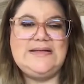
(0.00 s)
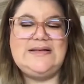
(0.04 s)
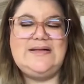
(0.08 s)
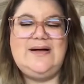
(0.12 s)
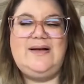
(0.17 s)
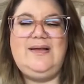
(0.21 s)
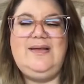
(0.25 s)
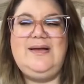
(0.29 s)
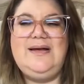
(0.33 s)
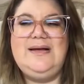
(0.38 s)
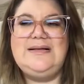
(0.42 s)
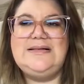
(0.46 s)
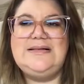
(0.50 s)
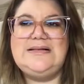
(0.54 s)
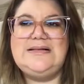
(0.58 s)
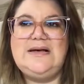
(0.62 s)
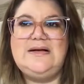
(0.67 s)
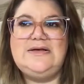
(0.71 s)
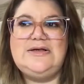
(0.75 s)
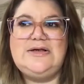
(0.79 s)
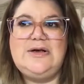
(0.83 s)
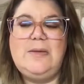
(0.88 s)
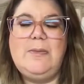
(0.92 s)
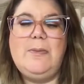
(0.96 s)
And I think it's
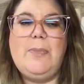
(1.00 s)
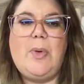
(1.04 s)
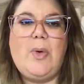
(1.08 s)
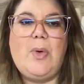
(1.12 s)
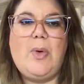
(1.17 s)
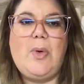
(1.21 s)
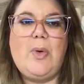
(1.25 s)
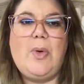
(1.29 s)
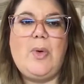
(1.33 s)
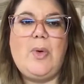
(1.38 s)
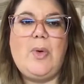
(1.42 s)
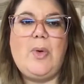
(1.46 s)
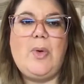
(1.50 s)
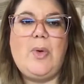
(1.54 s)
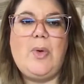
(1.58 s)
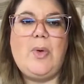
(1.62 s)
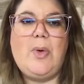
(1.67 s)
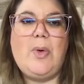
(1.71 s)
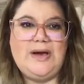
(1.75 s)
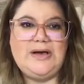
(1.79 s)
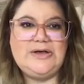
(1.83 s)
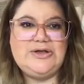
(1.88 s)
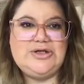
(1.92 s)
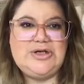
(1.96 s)
such an important
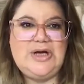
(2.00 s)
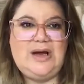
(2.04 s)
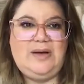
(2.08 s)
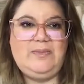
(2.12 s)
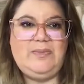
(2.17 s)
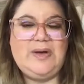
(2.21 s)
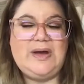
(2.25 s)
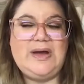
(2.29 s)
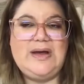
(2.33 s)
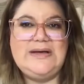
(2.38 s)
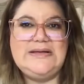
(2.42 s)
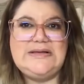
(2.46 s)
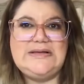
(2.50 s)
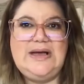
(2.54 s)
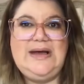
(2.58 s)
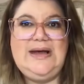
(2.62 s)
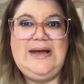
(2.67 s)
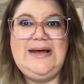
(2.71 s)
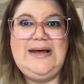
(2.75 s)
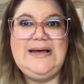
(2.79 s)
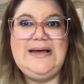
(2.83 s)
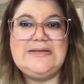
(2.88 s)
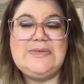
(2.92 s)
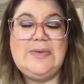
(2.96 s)
topic, shame, because
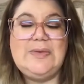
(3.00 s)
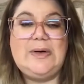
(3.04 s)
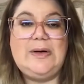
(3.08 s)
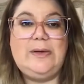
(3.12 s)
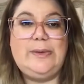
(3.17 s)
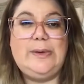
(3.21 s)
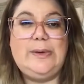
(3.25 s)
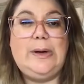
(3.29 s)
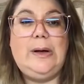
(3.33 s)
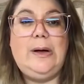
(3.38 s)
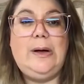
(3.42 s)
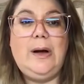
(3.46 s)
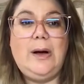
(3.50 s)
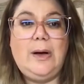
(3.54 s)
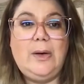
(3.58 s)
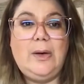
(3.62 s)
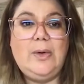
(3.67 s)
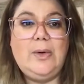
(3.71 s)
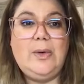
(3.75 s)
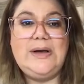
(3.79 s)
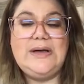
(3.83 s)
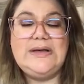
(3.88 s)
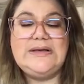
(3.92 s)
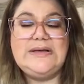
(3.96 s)
it is one of the
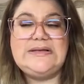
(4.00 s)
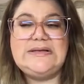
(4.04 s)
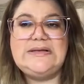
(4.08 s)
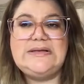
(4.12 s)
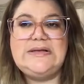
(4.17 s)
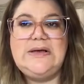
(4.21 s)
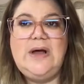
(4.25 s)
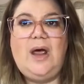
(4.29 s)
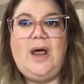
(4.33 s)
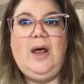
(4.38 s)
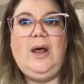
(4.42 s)
lowest